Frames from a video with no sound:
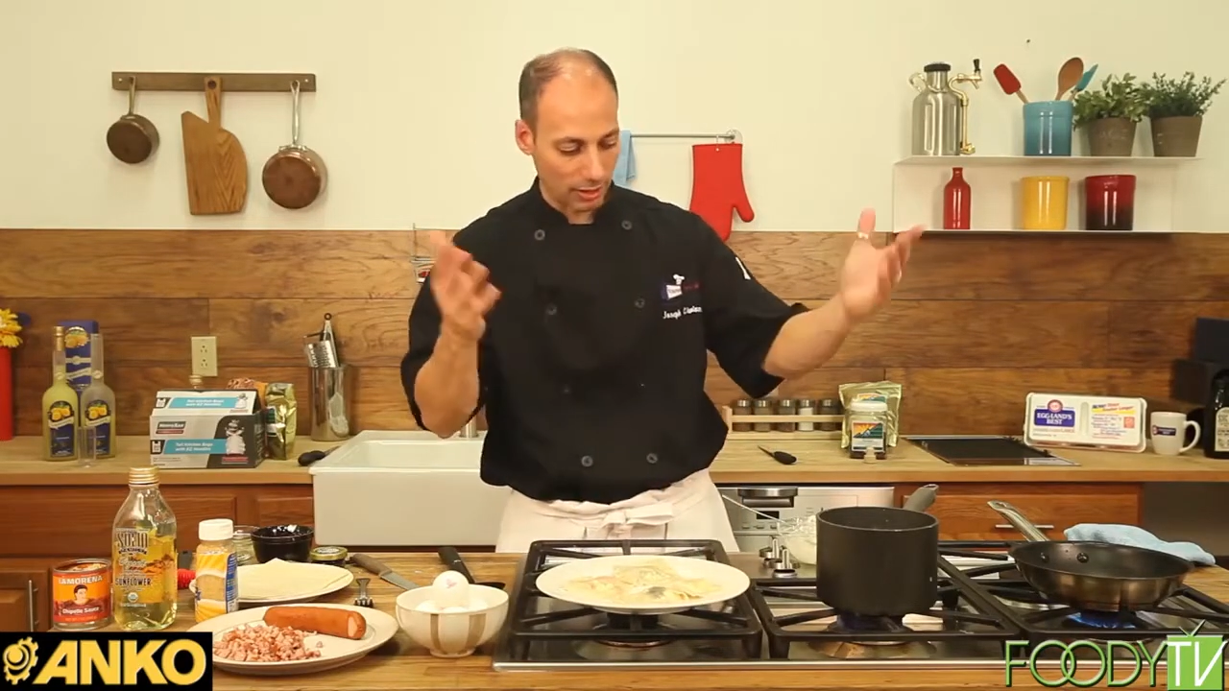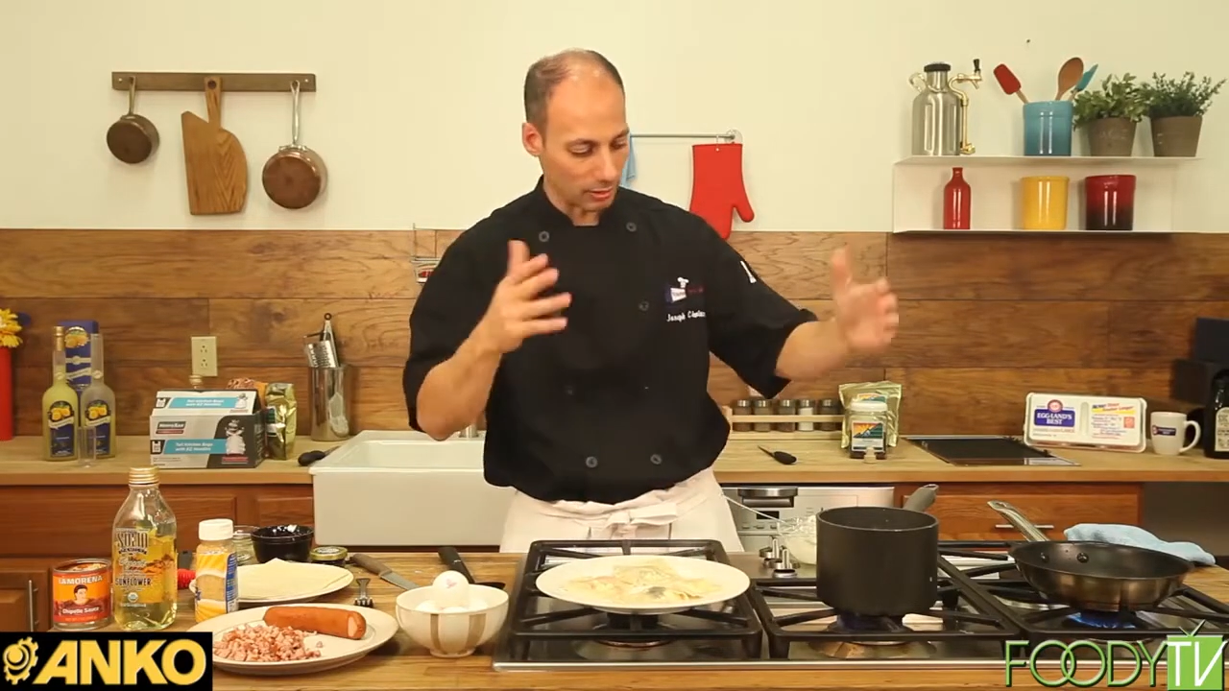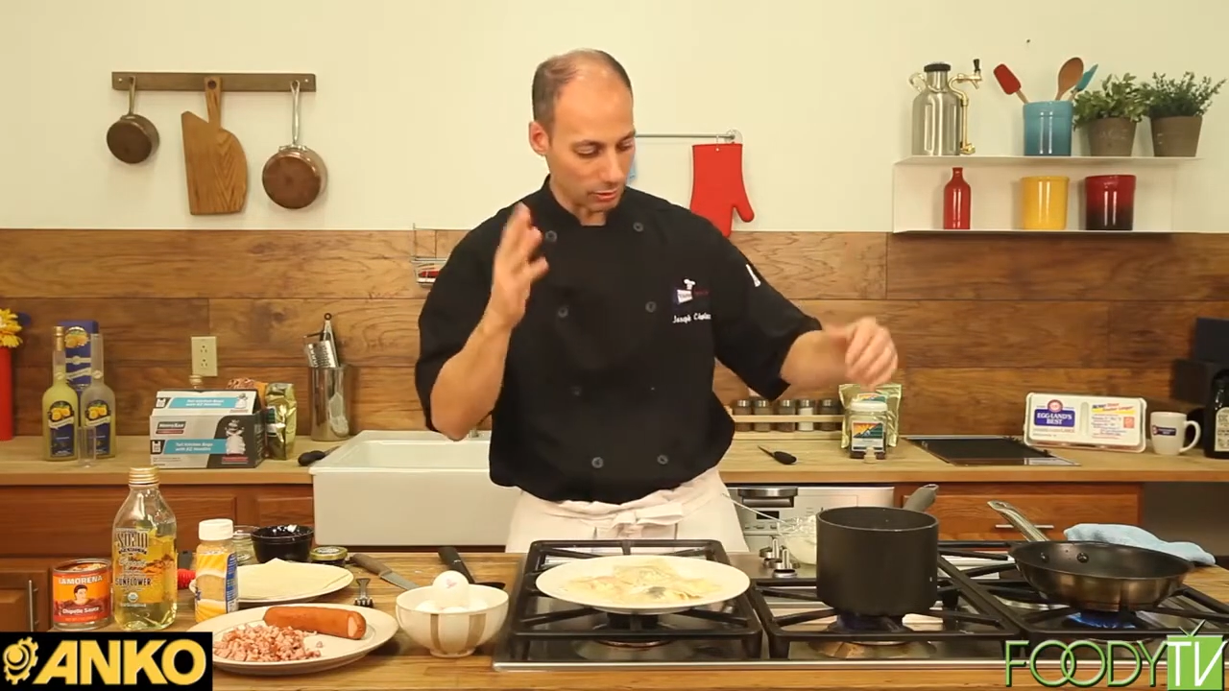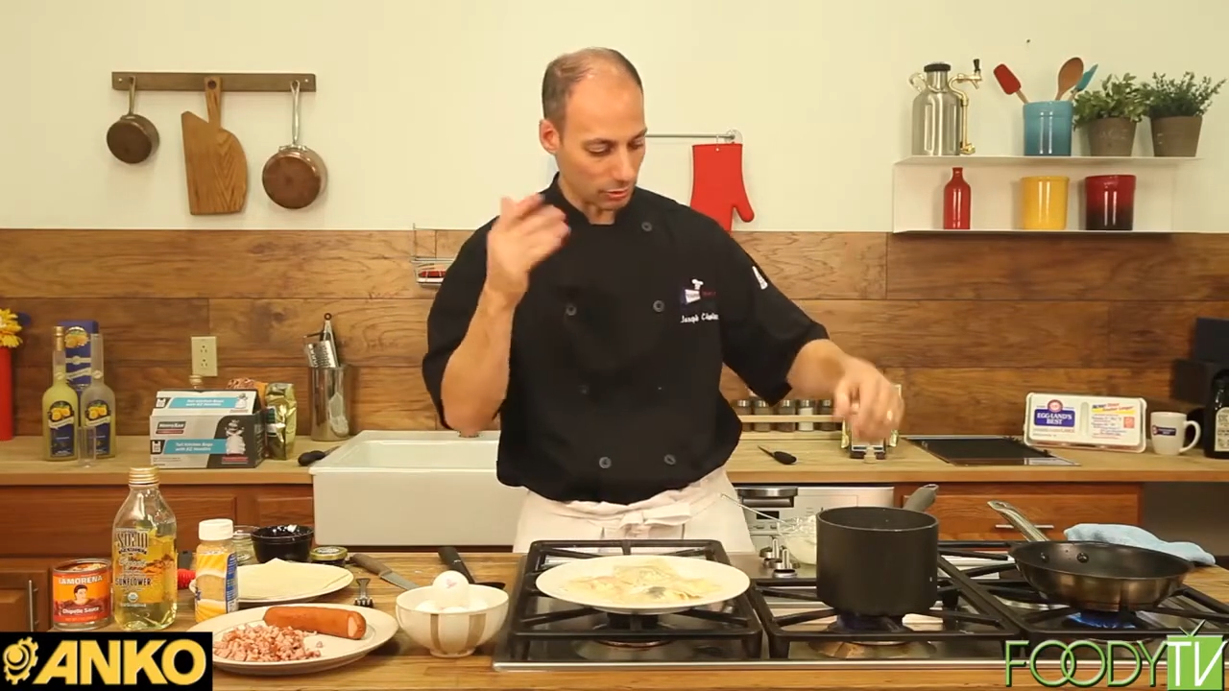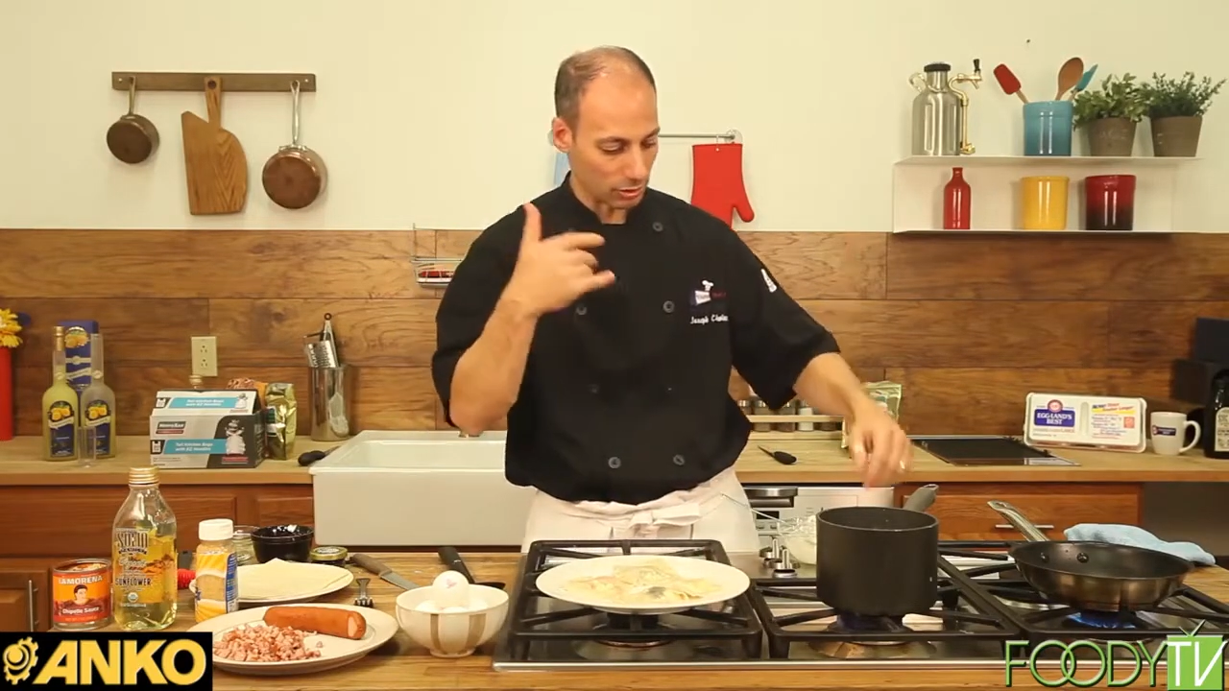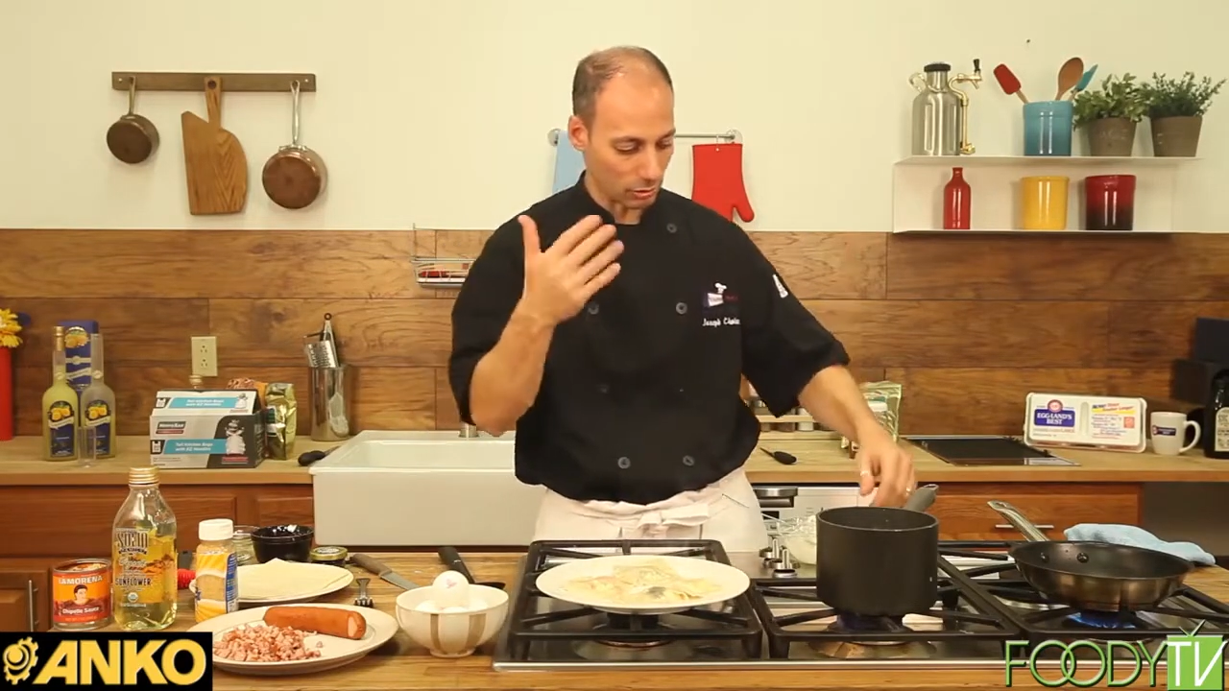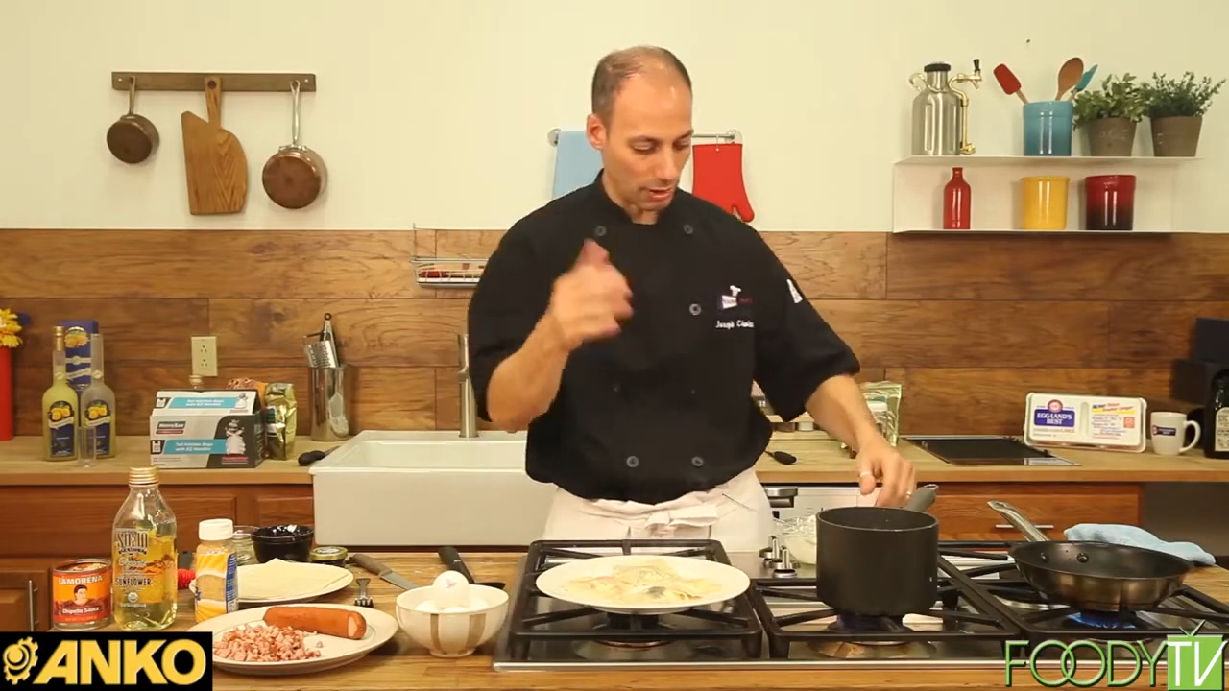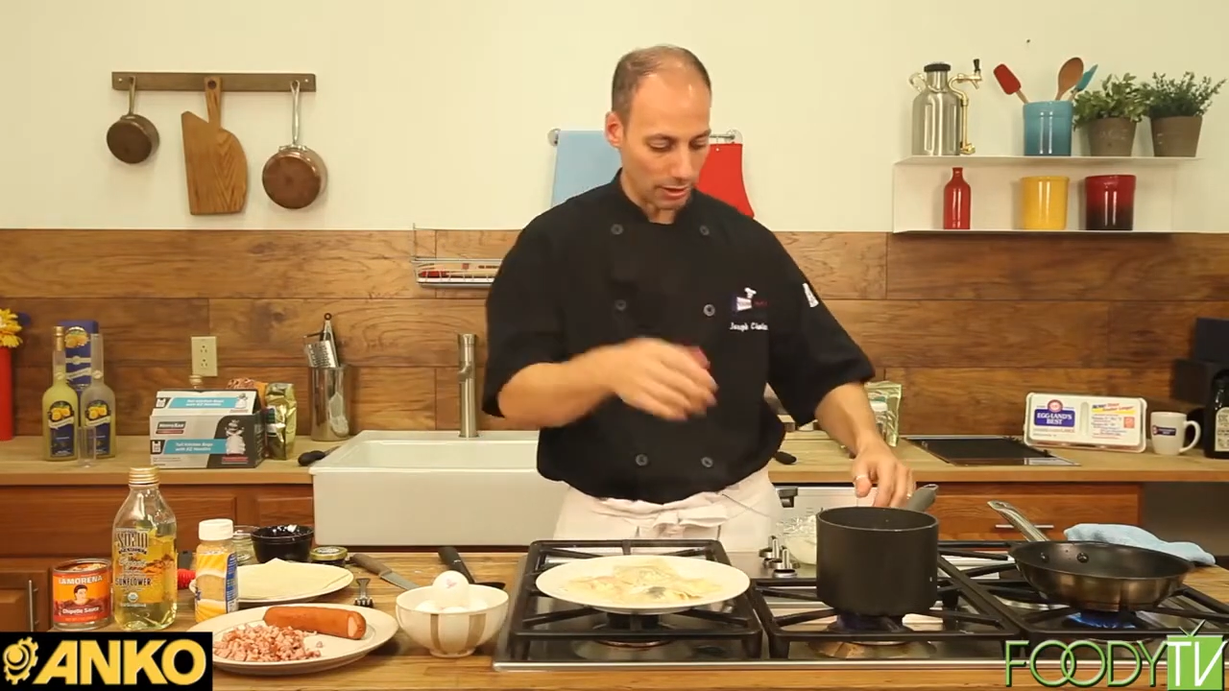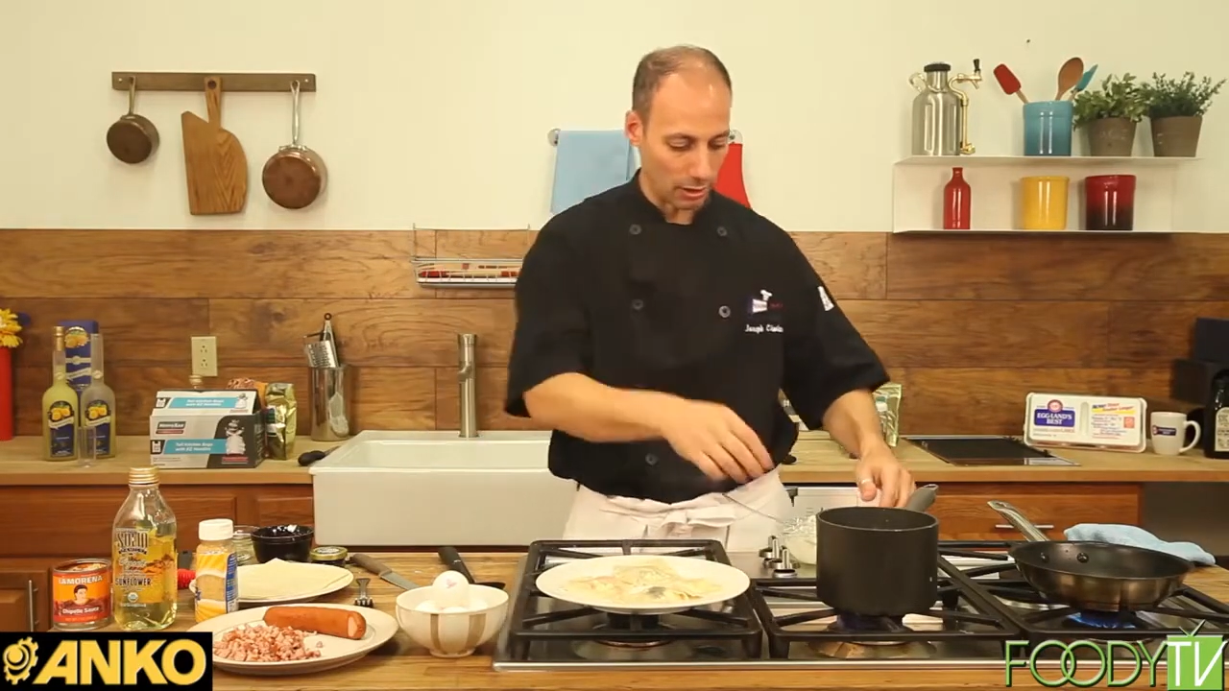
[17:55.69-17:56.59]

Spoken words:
I didn't use a strainer,